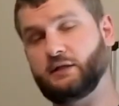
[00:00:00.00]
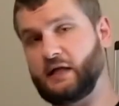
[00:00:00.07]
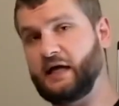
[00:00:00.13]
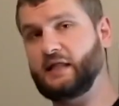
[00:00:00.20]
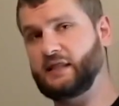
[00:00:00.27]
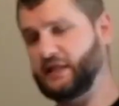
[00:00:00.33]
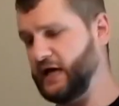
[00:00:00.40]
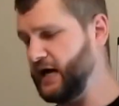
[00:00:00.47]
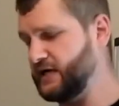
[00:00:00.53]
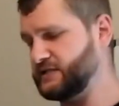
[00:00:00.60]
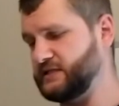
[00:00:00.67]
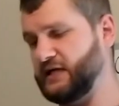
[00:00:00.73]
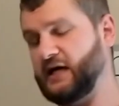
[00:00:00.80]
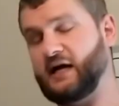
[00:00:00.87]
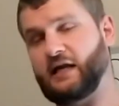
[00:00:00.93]
liked that,
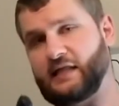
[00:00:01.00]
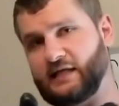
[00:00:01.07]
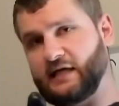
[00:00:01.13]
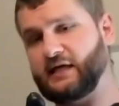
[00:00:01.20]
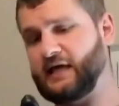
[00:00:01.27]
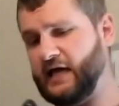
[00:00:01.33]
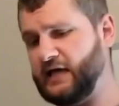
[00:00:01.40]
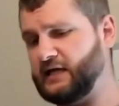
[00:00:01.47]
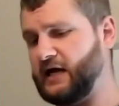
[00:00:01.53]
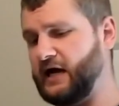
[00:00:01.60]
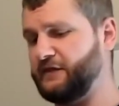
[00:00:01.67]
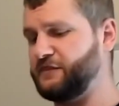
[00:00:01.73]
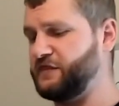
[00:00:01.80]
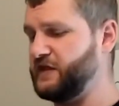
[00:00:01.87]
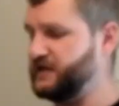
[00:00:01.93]
and I
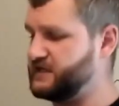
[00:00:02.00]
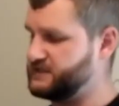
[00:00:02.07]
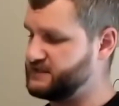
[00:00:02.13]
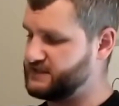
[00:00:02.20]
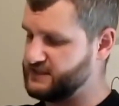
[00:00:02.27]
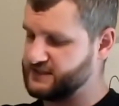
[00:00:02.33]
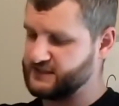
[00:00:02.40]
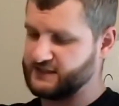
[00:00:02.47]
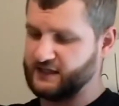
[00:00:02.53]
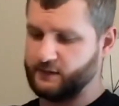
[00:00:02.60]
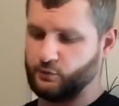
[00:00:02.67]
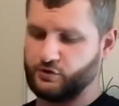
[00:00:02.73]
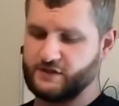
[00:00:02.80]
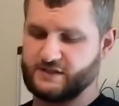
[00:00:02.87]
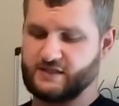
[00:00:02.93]
think it's the
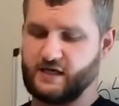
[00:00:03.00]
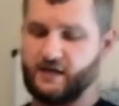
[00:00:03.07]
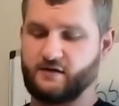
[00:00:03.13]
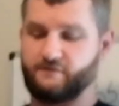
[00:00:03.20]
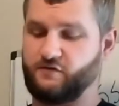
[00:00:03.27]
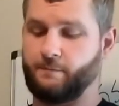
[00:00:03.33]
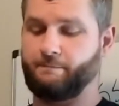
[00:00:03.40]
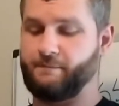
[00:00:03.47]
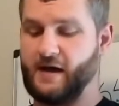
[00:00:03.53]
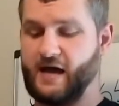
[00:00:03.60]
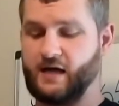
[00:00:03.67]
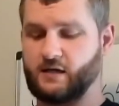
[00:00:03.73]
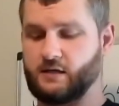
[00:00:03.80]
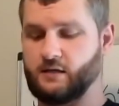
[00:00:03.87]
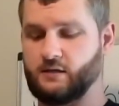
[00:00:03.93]
slimmer design of the
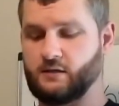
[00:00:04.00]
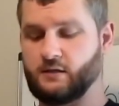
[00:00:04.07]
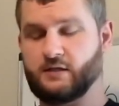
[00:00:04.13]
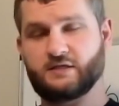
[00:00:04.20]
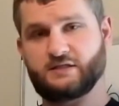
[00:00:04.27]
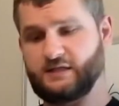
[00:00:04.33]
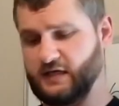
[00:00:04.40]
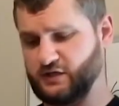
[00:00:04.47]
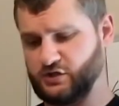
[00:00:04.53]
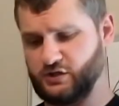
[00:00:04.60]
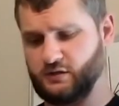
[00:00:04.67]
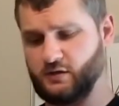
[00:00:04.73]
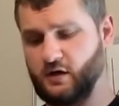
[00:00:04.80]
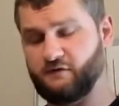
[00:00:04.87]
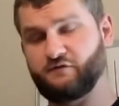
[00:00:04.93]
back
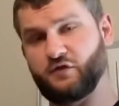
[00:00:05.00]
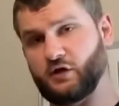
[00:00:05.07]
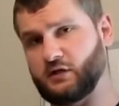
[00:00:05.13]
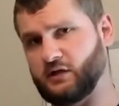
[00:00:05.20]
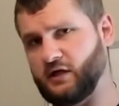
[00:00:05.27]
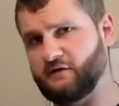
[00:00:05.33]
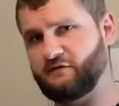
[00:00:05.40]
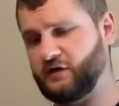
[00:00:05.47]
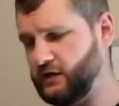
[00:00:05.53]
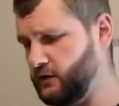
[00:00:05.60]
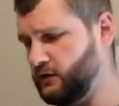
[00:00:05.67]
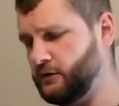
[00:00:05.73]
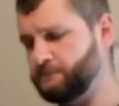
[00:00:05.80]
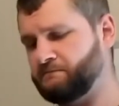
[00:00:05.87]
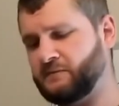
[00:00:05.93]
section of the glove
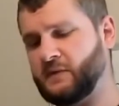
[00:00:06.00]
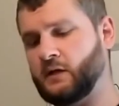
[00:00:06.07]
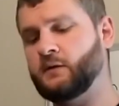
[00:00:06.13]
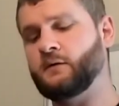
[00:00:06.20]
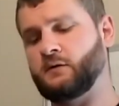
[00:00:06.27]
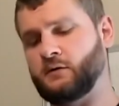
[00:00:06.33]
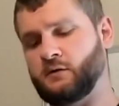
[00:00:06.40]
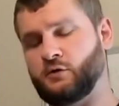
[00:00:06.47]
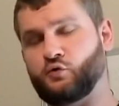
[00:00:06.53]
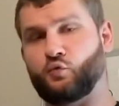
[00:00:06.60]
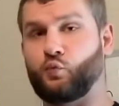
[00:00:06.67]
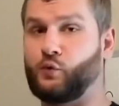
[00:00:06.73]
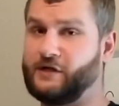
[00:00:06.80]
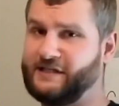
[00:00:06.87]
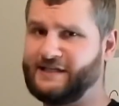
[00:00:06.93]
here.
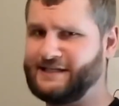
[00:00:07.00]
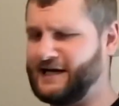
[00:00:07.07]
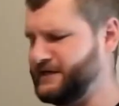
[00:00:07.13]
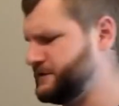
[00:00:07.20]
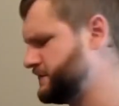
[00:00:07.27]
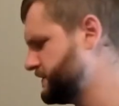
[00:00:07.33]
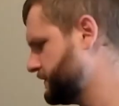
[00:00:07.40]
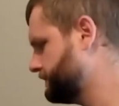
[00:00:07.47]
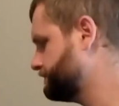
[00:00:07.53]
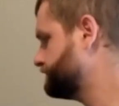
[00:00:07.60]
Really nice.